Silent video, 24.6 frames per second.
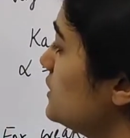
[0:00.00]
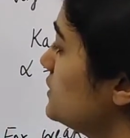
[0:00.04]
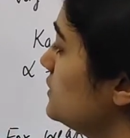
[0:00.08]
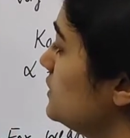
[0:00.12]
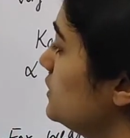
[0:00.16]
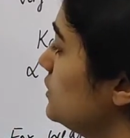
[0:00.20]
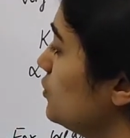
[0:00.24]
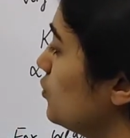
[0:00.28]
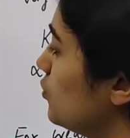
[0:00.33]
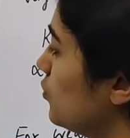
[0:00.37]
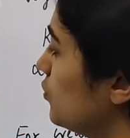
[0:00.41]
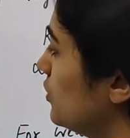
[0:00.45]

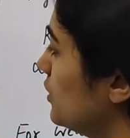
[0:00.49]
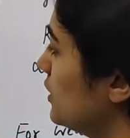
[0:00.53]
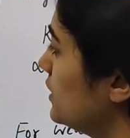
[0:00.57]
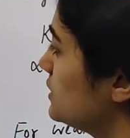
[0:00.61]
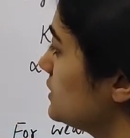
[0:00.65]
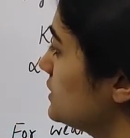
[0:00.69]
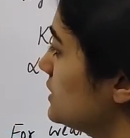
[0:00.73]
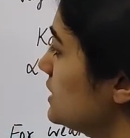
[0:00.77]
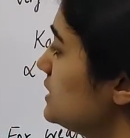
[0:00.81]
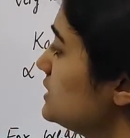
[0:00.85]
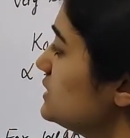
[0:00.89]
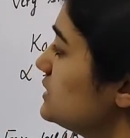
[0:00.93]
0,
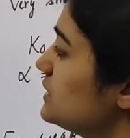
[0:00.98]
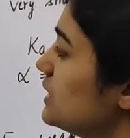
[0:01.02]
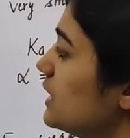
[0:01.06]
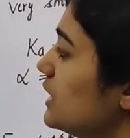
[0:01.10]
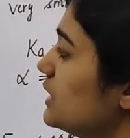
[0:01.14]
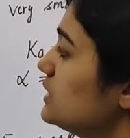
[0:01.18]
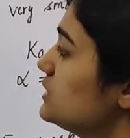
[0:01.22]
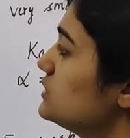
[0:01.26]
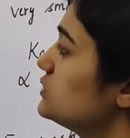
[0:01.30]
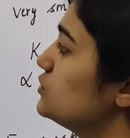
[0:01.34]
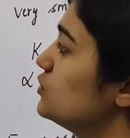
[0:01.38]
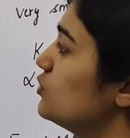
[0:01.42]
since there
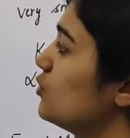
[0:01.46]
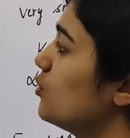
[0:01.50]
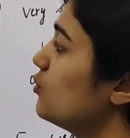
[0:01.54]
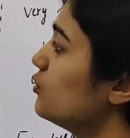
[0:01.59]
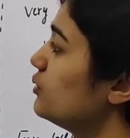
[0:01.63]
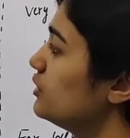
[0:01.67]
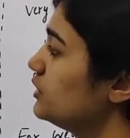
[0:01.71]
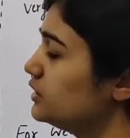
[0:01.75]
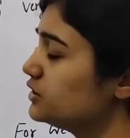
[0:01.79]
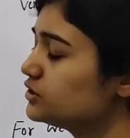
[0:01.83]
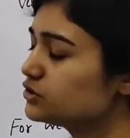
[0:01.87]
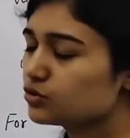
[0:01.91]
is
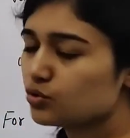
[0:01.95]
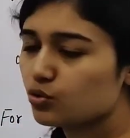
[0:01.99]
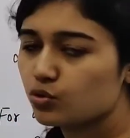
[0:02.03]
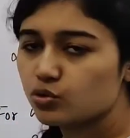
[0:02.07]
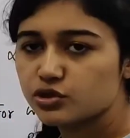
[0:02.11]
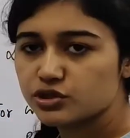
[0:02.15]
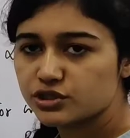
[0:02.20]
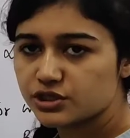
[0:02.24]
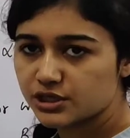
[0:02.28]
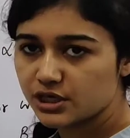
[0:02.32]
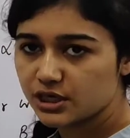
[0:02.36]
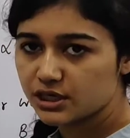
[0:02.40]
no
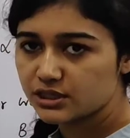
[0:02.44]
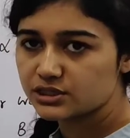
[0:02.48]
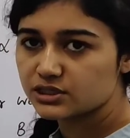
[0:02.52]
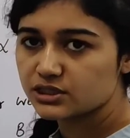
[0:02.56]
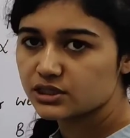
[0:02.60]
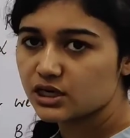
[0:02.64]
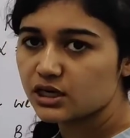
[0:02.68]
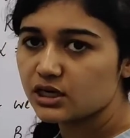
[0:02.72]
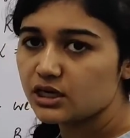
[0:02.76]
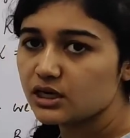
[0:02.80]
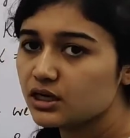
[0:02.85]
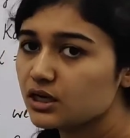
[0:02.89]

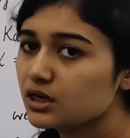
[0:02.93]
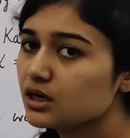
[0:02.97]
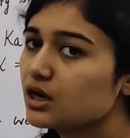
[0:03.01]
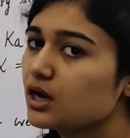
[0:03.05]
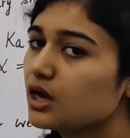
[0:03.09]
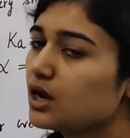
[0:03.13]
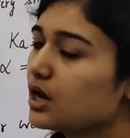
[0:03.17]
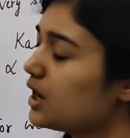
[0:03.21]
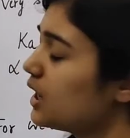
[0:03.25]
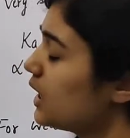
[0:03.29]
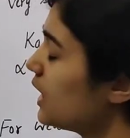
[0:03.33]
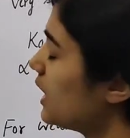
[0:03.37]
dissociation
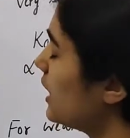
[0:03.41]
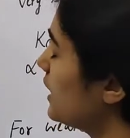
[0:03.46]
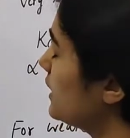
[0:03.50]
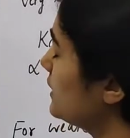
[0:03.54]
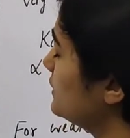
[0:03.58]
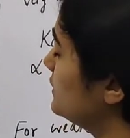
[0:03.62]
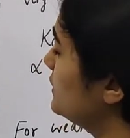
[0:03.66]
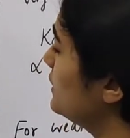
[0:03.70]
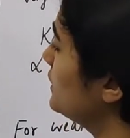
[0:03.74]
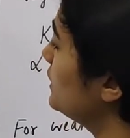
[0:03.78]
at